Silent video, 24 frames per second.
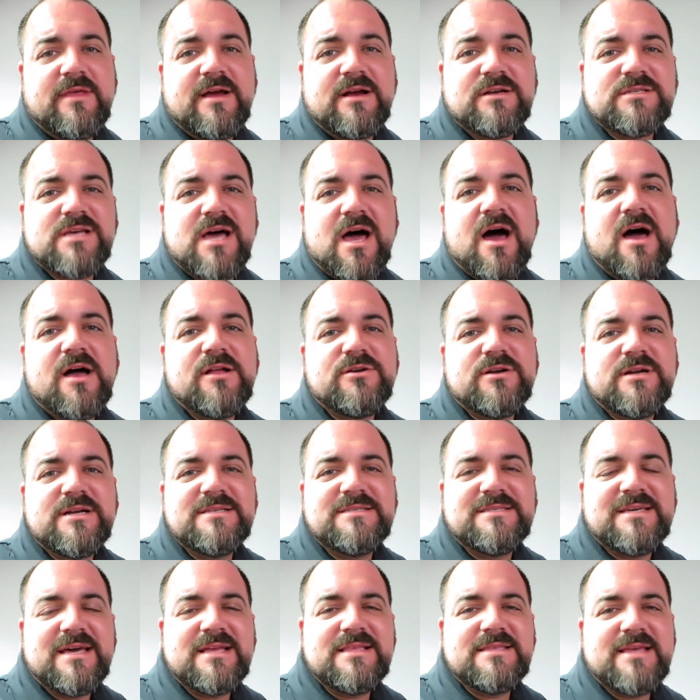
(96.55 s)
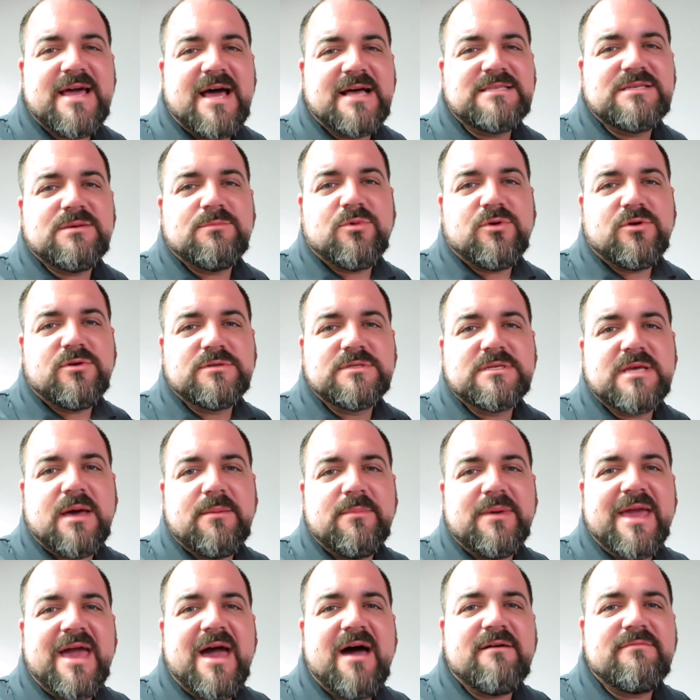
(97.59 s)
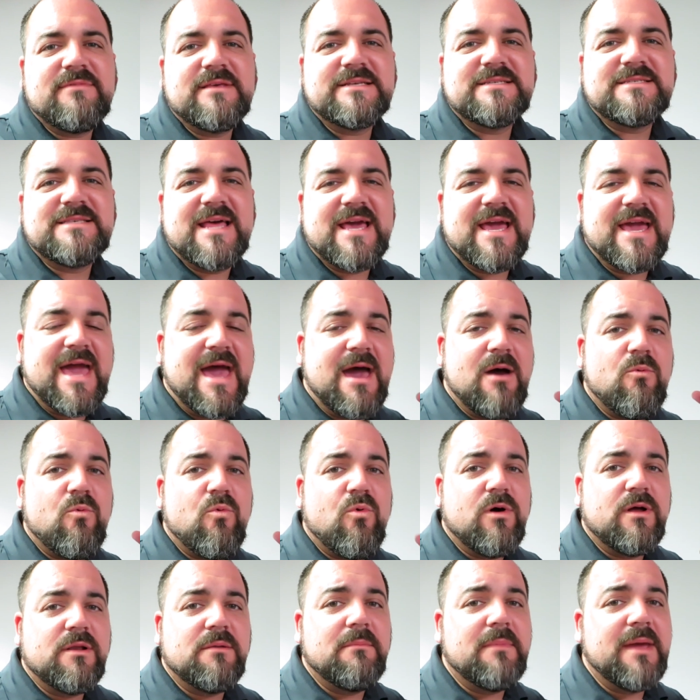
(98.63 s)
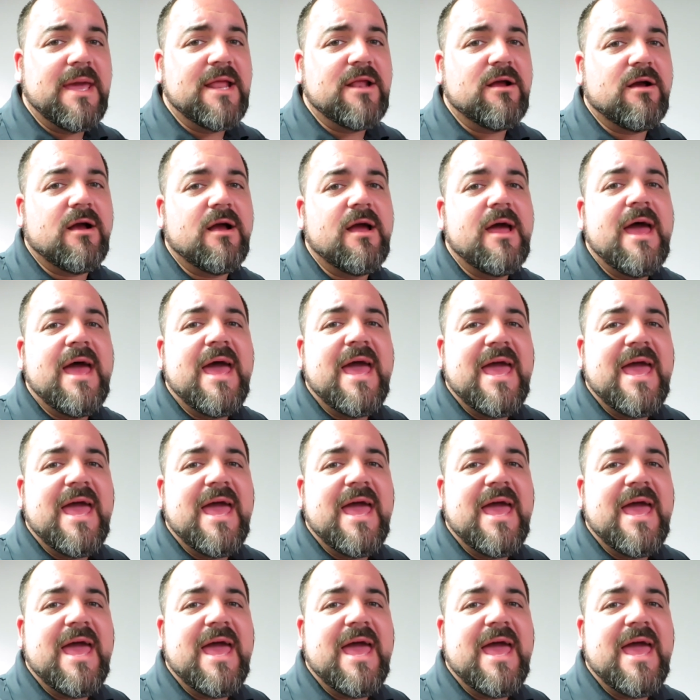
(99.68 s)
There's 110 decibels coming out of this thing at 1 meter.